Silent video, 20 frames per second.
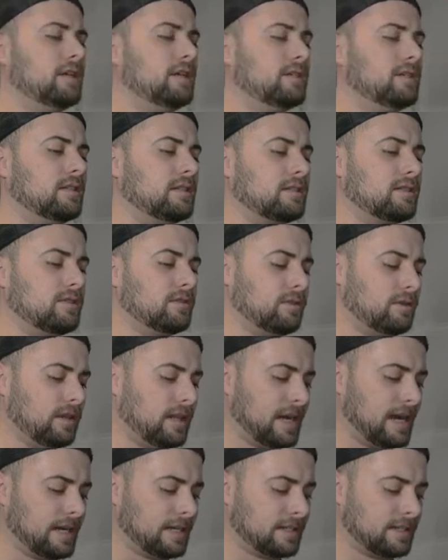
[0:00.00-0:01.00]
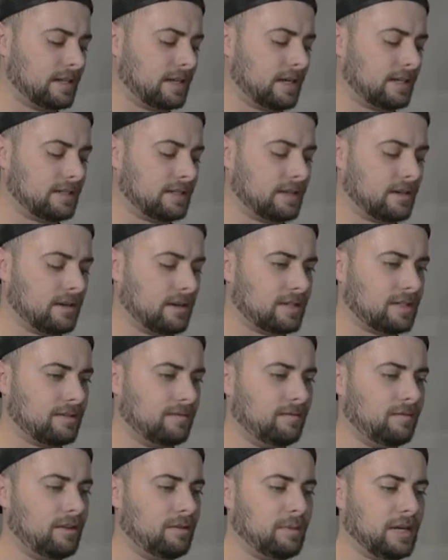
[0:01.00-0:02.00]
is it Snorlax that has that
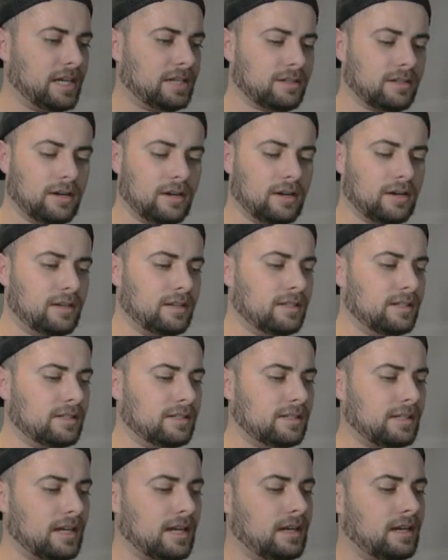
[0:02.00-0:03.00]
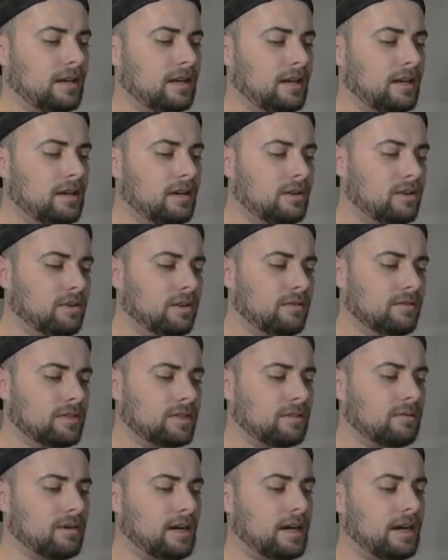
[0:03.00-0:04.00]
awesome V max card in this set?
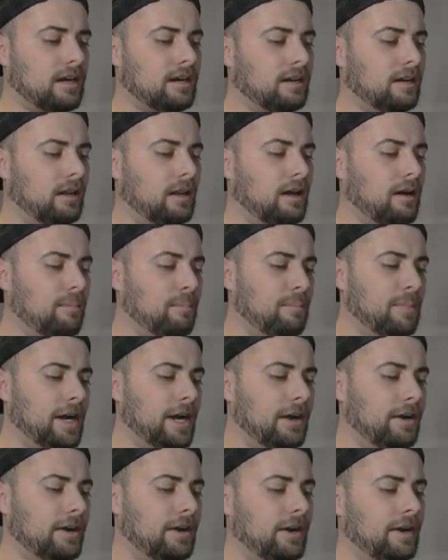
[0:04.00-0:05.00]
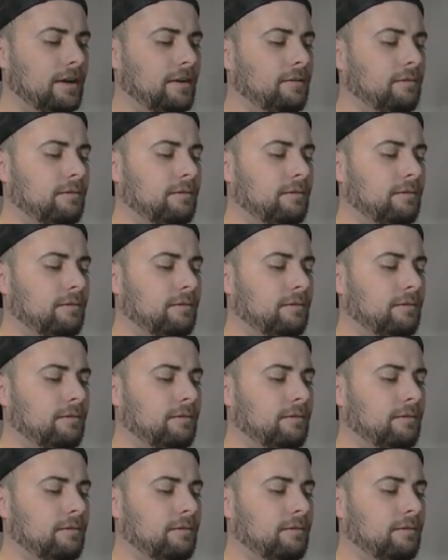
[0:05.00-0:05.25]
Corvisquire, Lumberry,